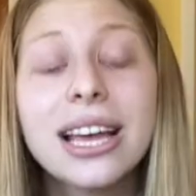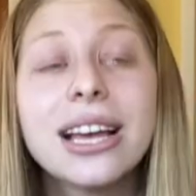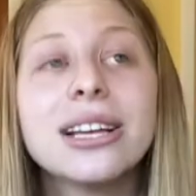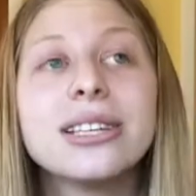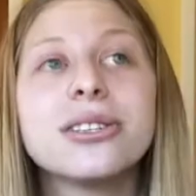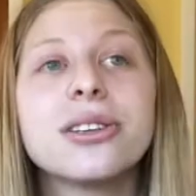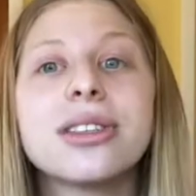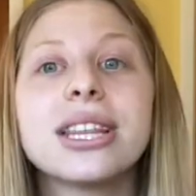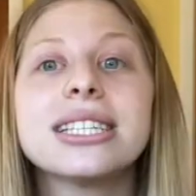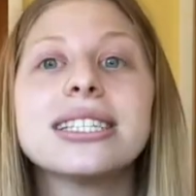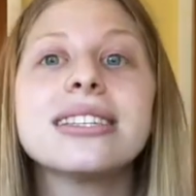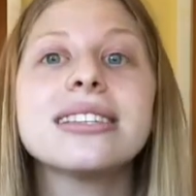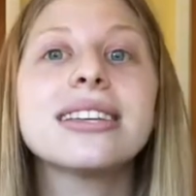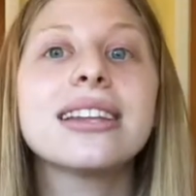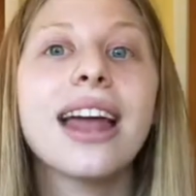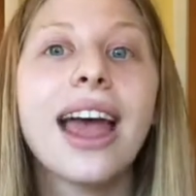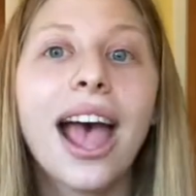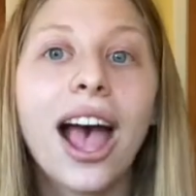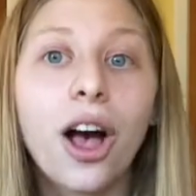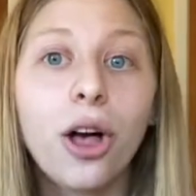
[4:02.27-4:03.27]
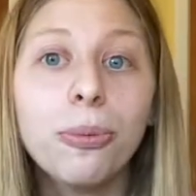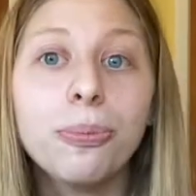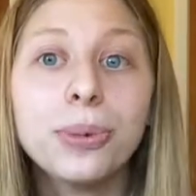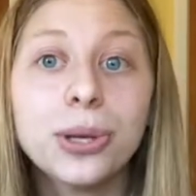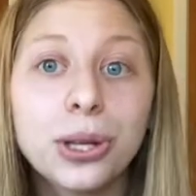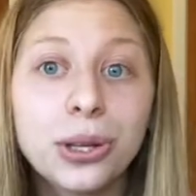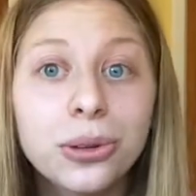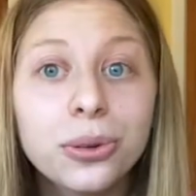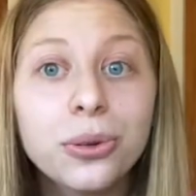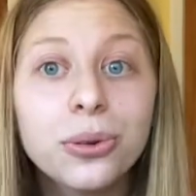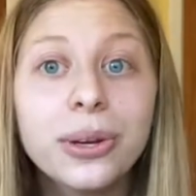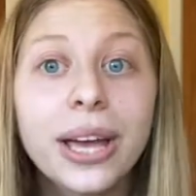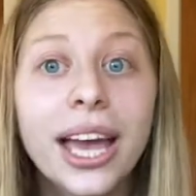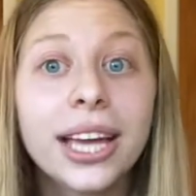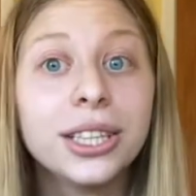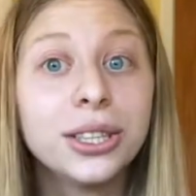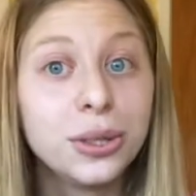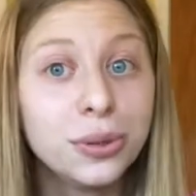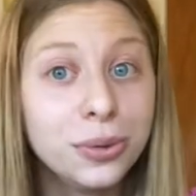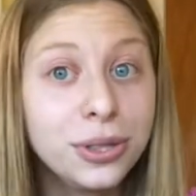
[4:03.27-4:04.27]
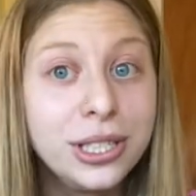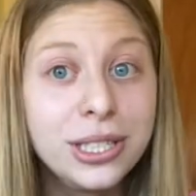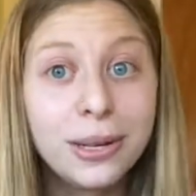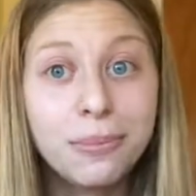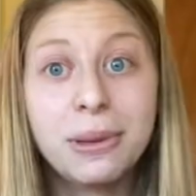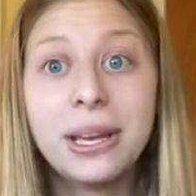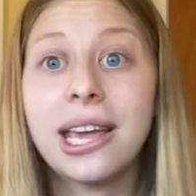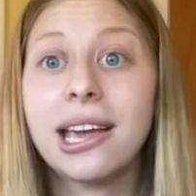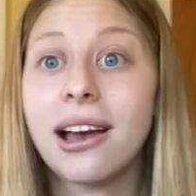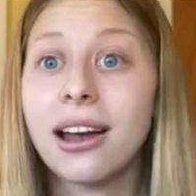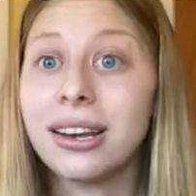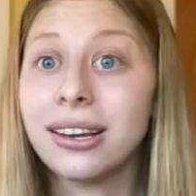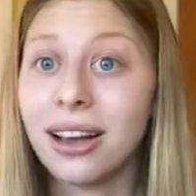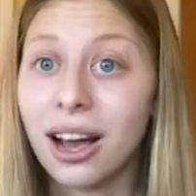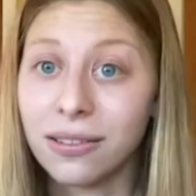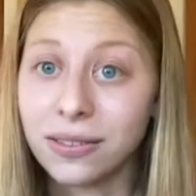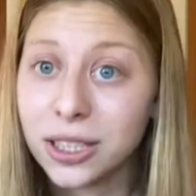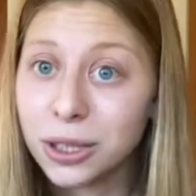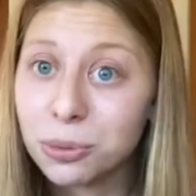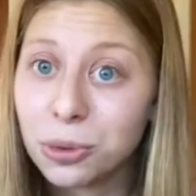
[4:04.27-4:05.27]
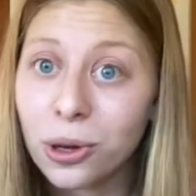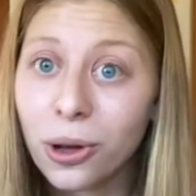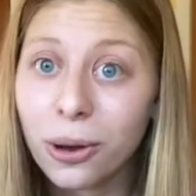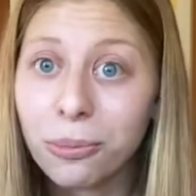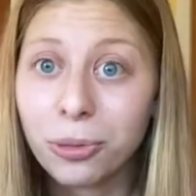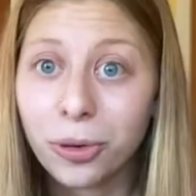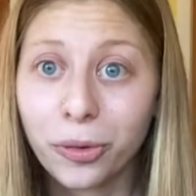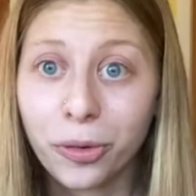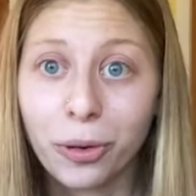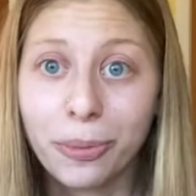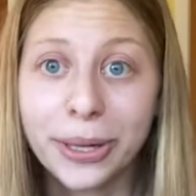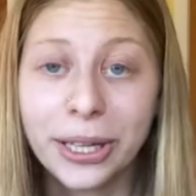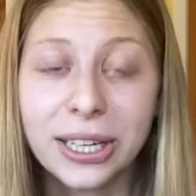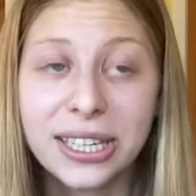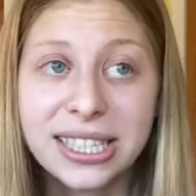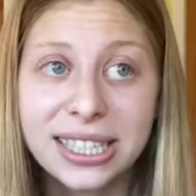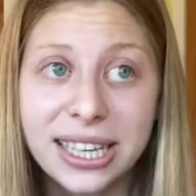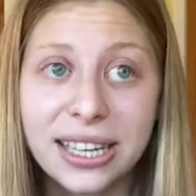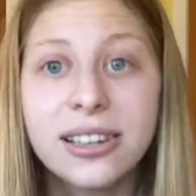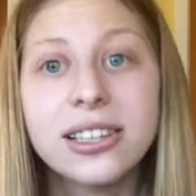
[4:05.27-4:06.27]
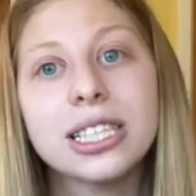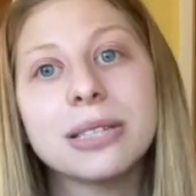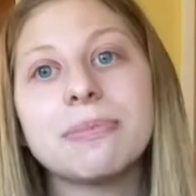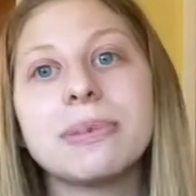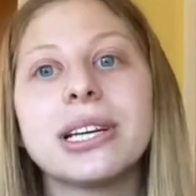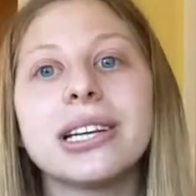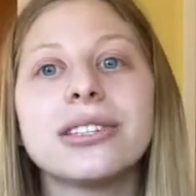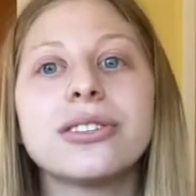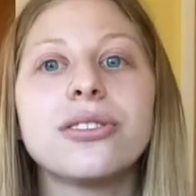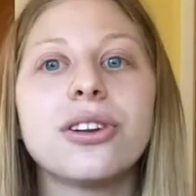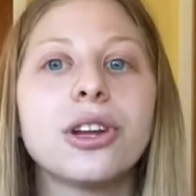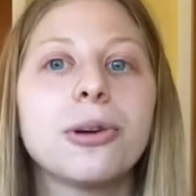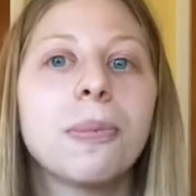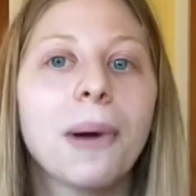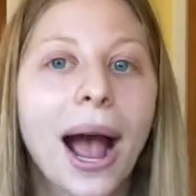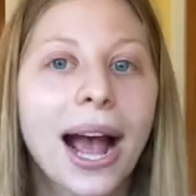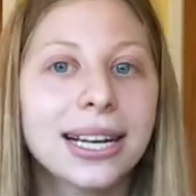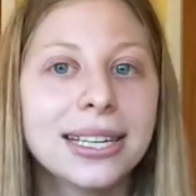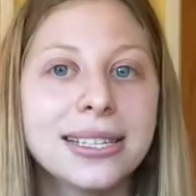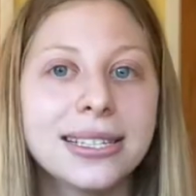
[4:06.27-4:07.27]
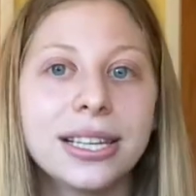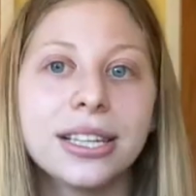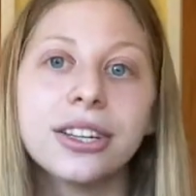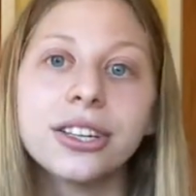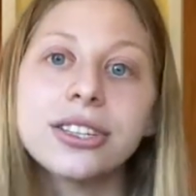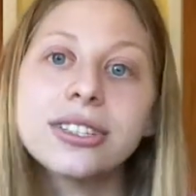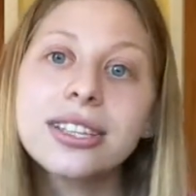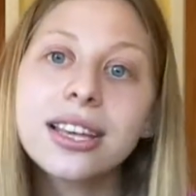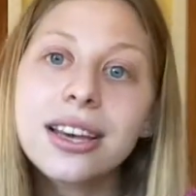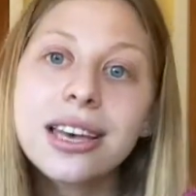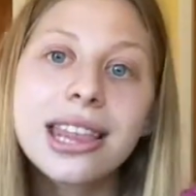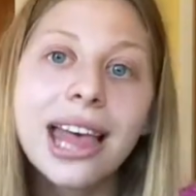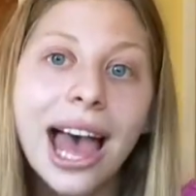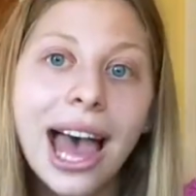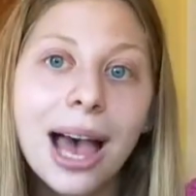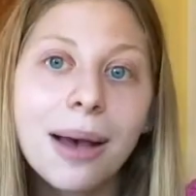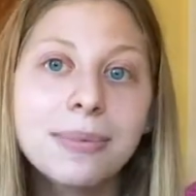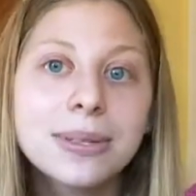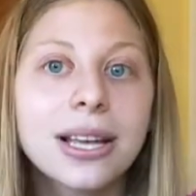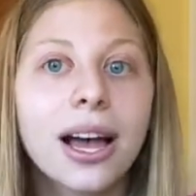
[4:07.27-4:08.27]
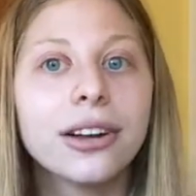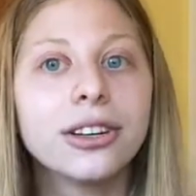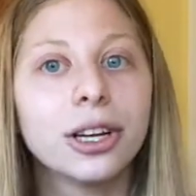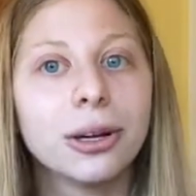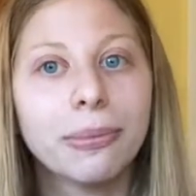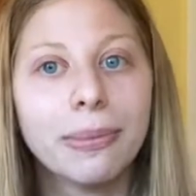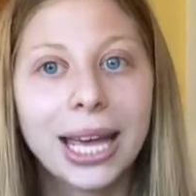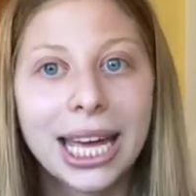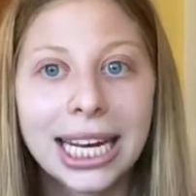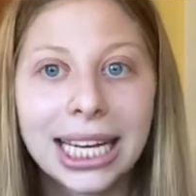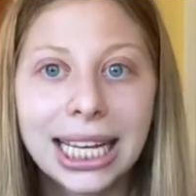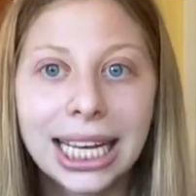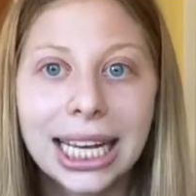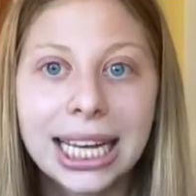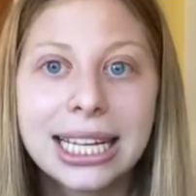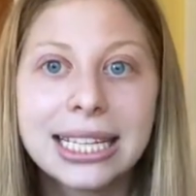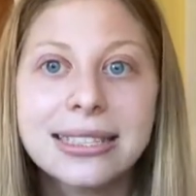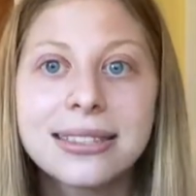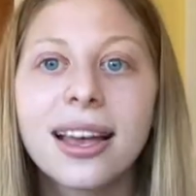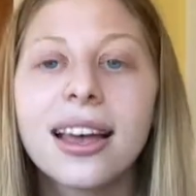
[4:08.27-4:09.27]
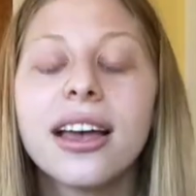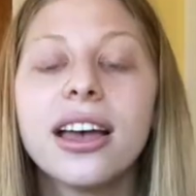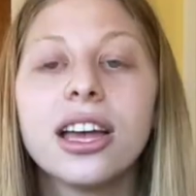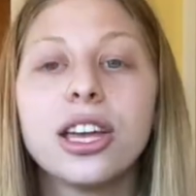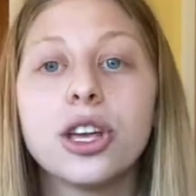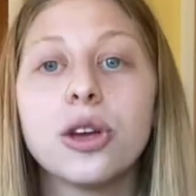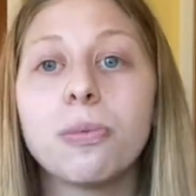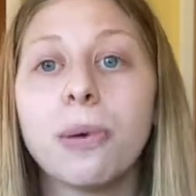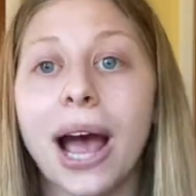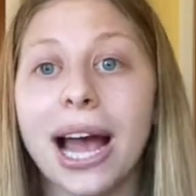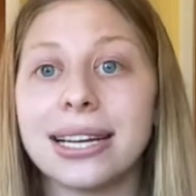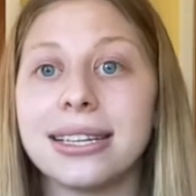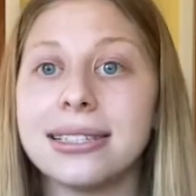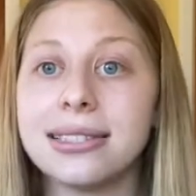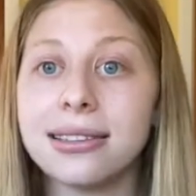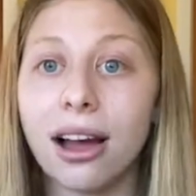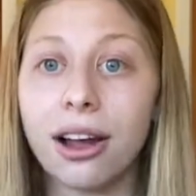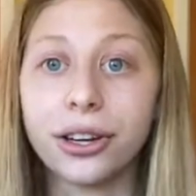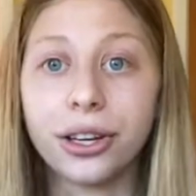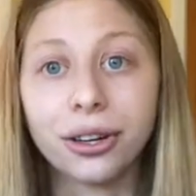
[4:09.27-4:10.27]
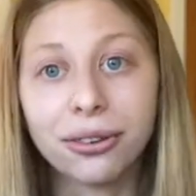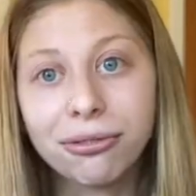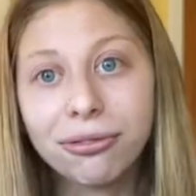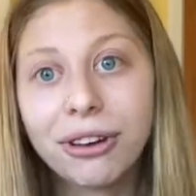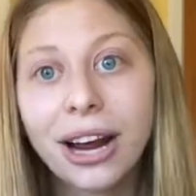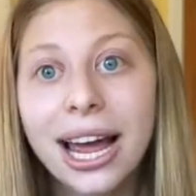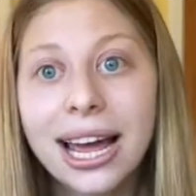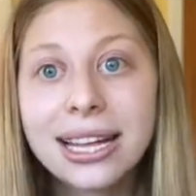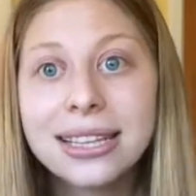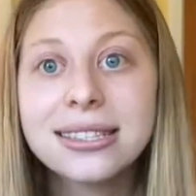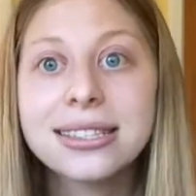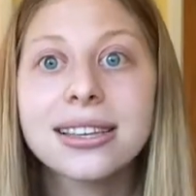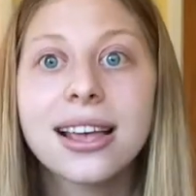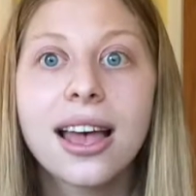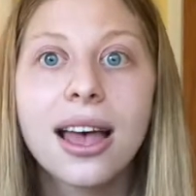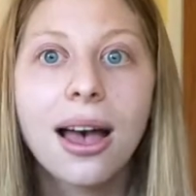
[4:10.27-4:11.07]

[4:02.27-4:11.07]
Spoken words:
So this is gonna help you get used to being uncomfortable and performing your skills, because you know, you practice in your skill labs, on your mannequins, you practice on your friends.